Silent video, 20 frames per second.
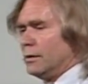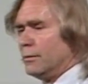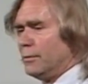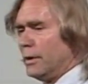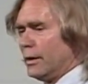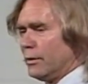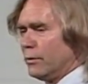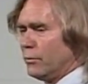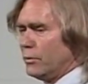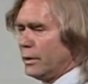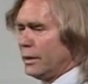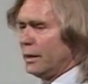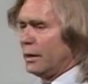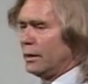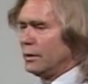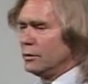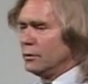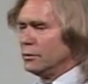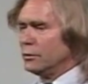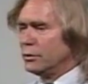By the way,
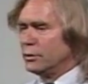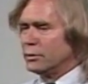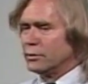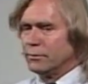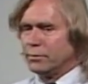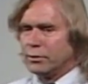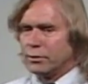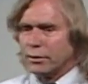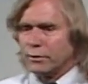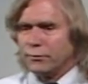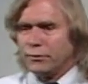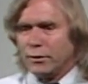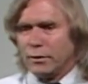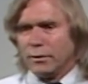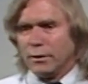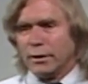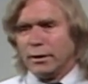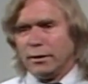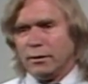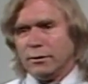I use
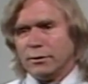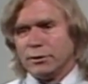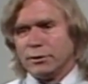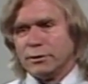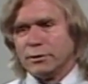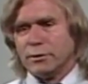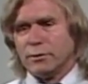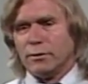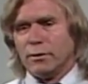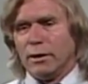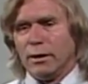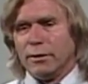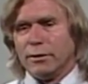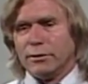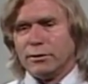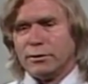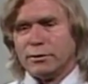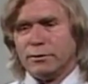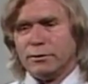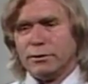portfolios, so all the
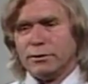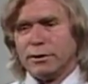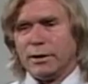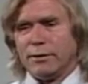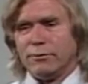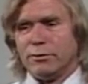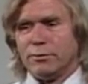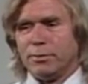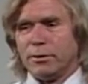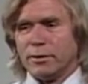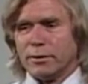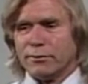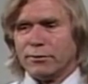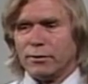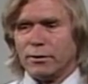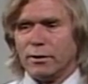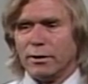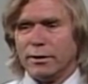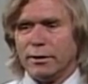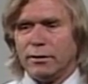students have a
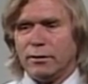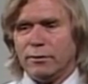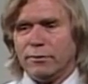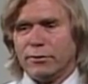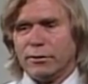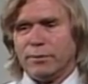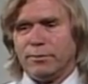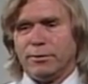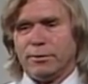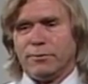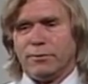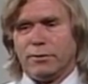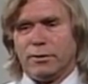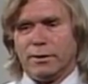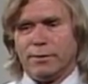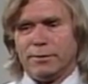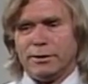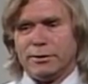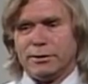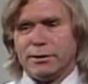portfolio of their
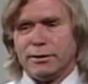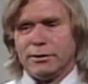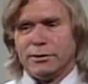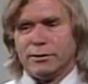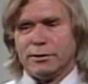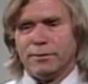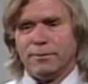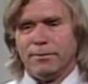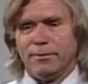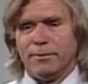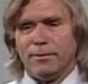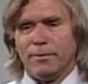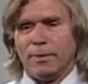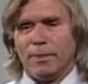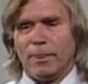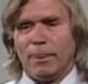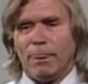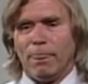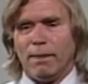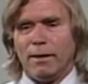performances.
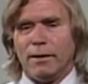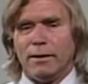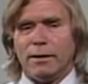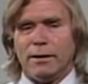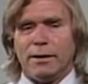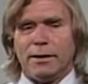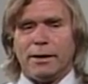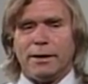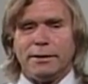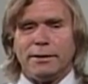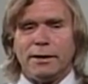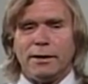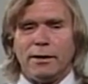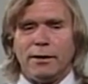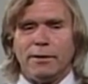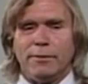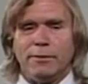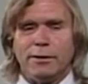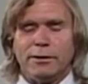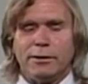And I tell
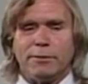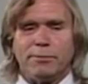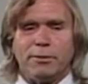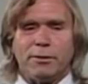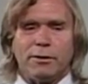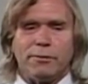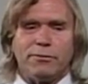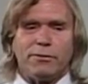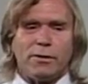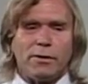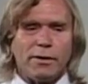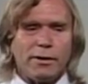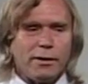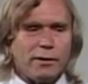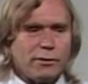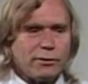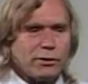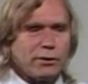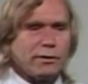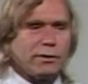them that the
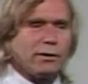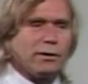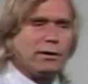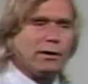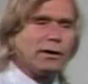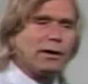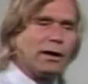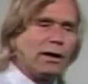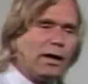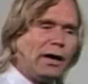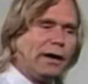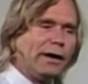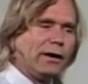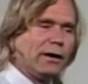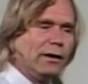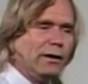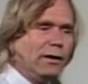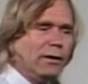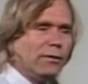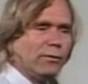portfolio should look like
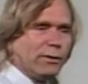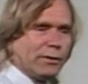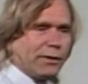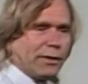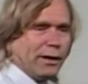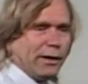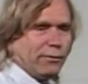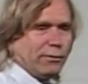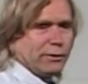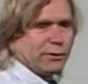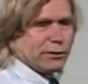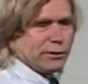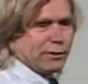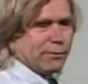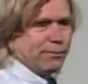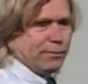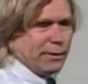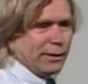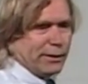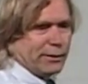what they would
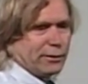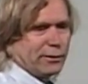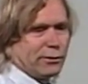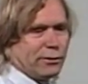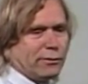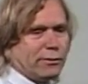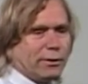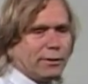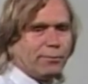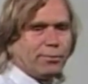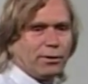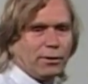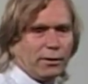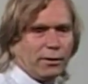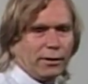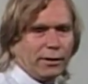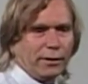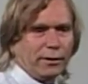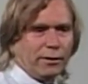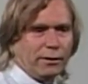submit to an
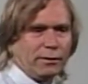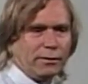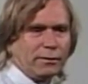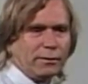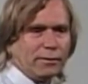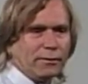employer